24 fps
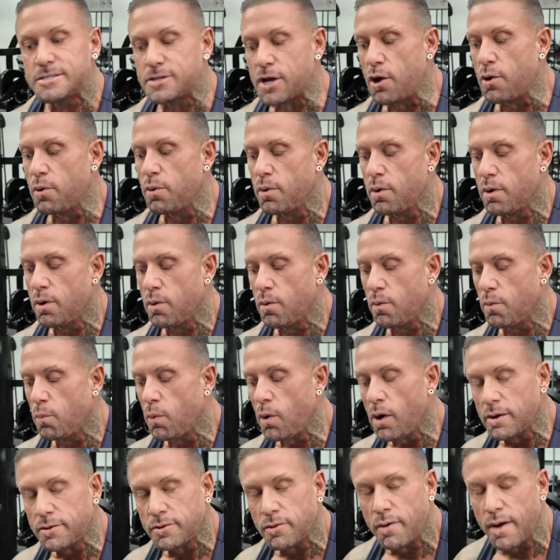So
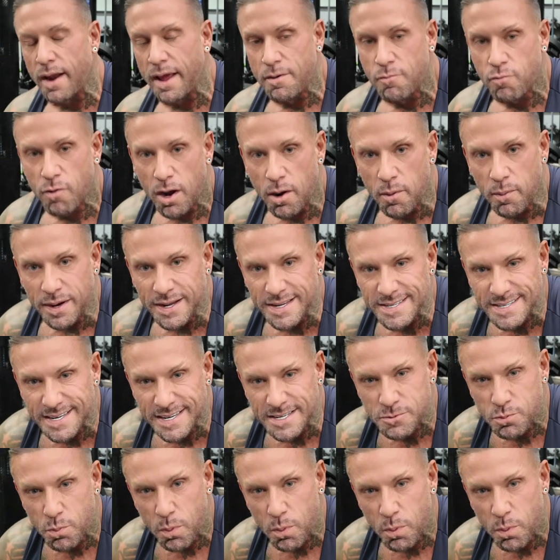what a Dante row is